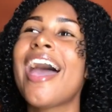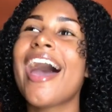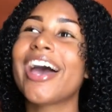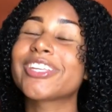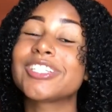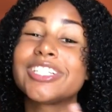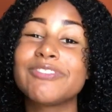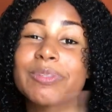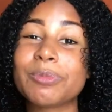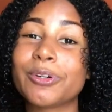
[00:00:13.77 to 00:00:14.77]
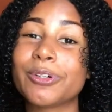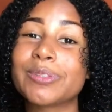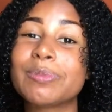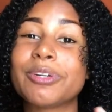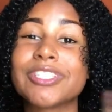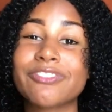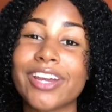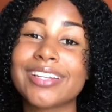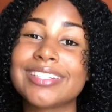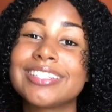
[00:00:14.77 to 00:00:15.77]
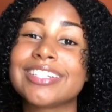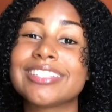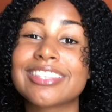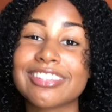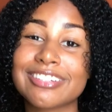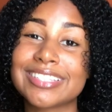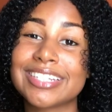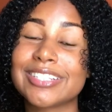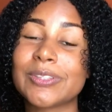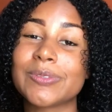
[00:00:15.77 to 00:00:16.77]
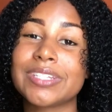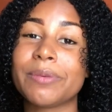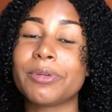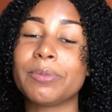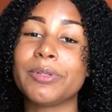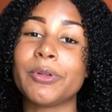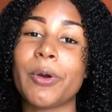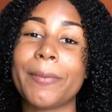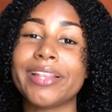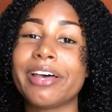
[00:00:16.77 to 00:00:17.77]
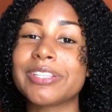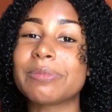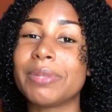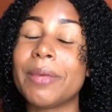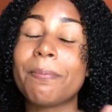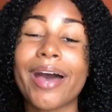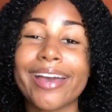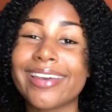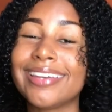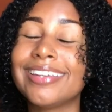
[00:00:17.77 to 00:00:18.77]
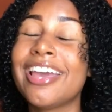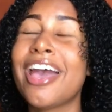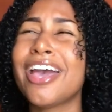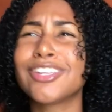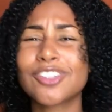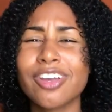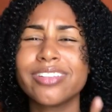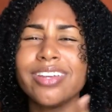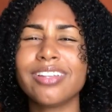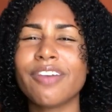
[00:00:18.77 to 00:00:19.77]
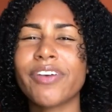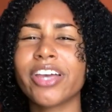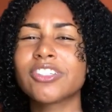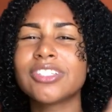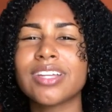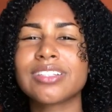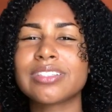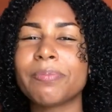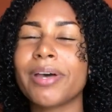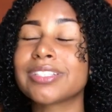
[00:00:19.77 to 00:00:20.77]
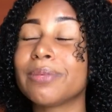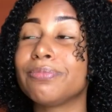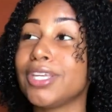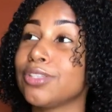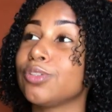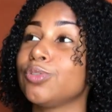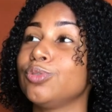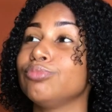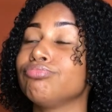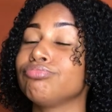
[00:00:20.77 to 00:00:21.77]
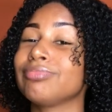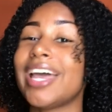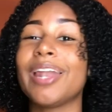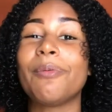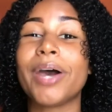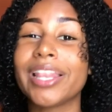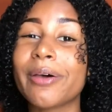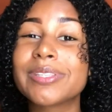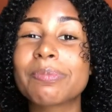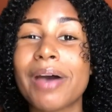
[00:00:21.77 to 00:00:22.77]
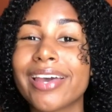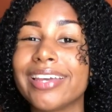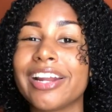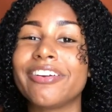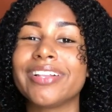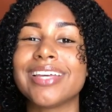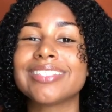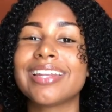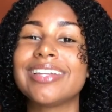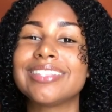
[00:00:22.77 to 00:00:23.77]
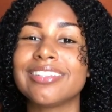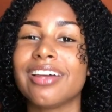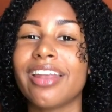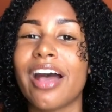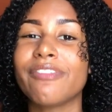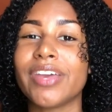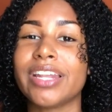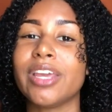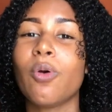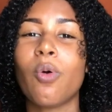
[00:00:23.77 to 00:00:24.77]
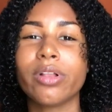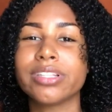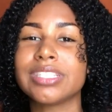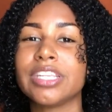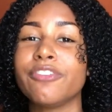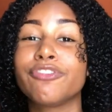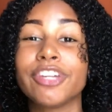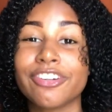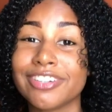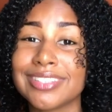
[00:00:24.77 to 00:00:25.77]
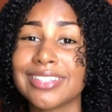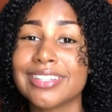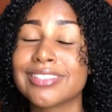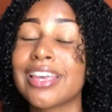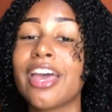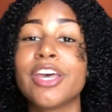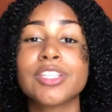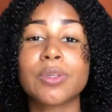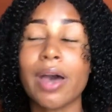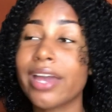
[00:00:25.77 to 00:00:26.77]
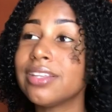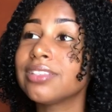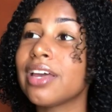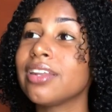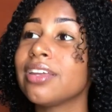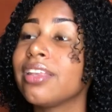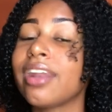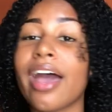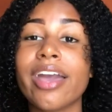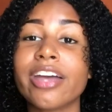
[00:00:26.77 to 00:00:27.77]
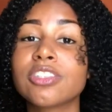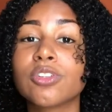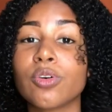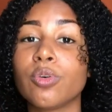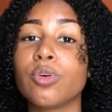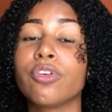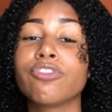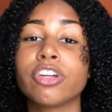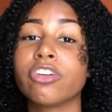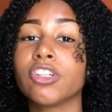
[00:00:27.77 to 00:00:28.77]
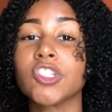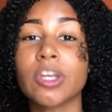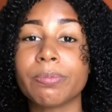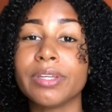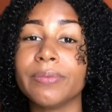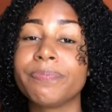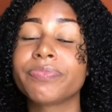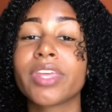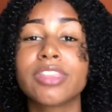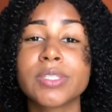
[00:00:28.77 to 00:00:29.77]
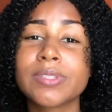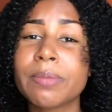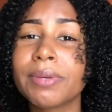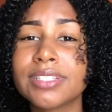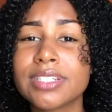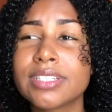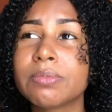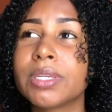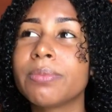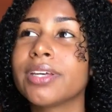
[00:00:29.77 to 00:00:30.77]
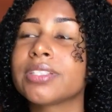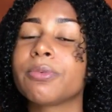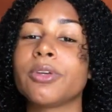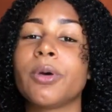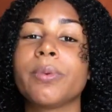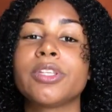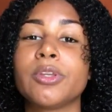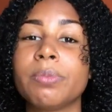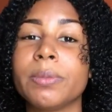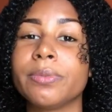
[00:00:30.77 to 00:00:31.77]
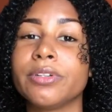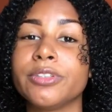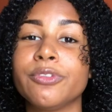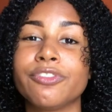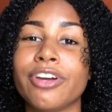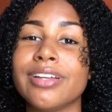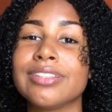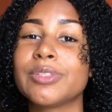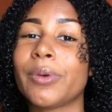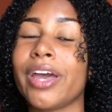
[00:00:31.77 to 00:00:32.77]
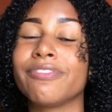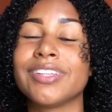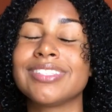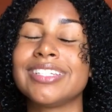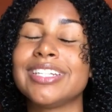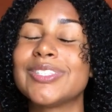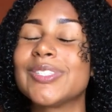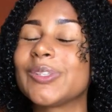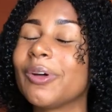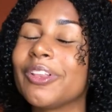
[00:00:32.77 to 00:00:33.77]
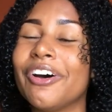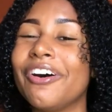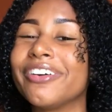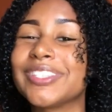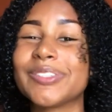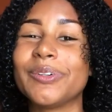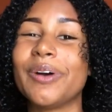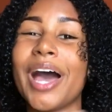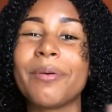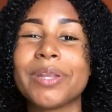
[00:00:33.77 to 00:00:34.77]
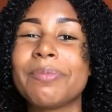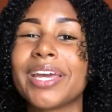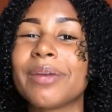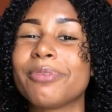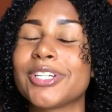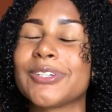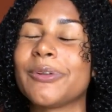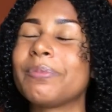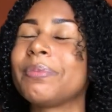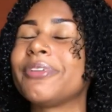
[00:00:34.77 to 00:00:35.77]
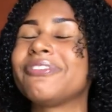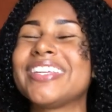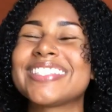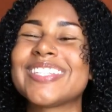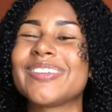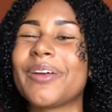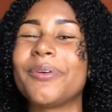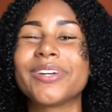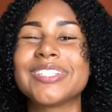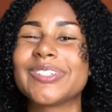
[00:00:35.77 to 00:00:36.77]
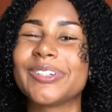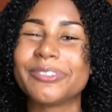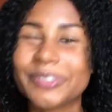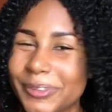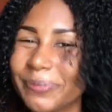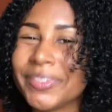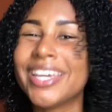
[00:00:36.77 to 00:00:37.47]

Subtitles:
I actually leave tomorrow. Tomorrow's Friday, today's Thursday, so today I'm going to be doing all my last minute packing. Shockingly enough, I actually started to pack some days ago, and while I was packing, I realized that I did not have any quality fragrances. So I decided that I had to go fragrance shopping. This was a big deal to me because I'm going out with new people, new friends who I have not seen in so long. So I want to make an impression on people's faces when I walk into a room.